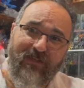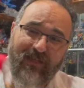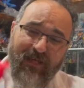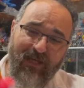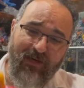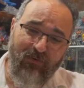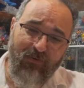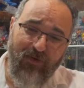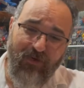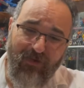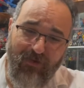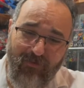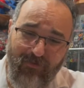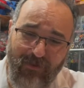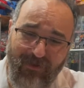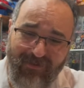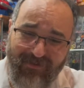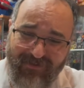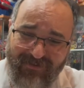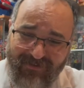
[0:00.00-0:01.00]
Adam. We'd all
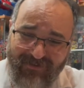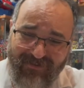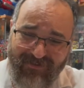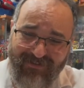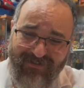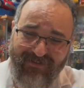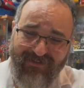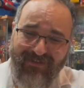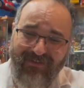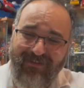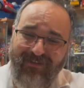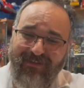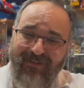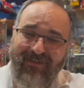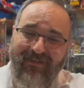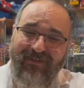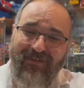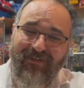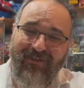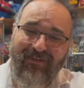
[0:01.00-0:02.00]

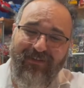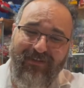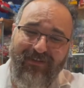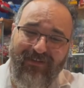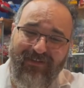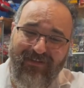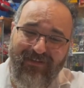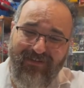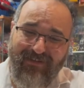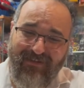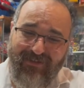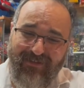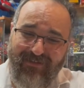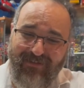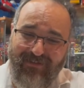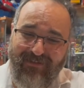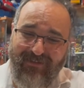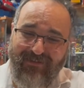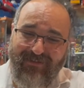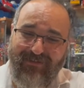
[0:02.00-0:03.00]

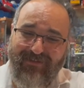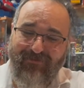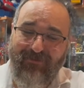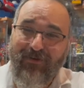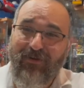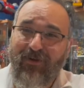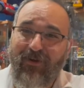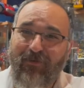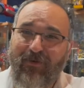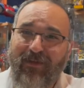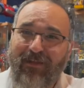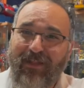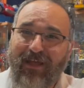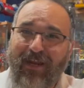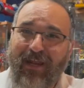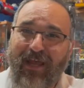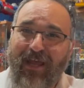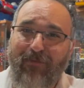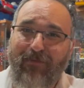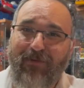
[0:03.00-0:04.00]
uh, we'd all be a
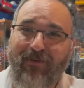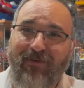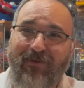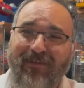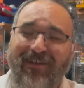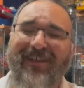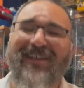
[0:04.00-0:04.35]
lot happier.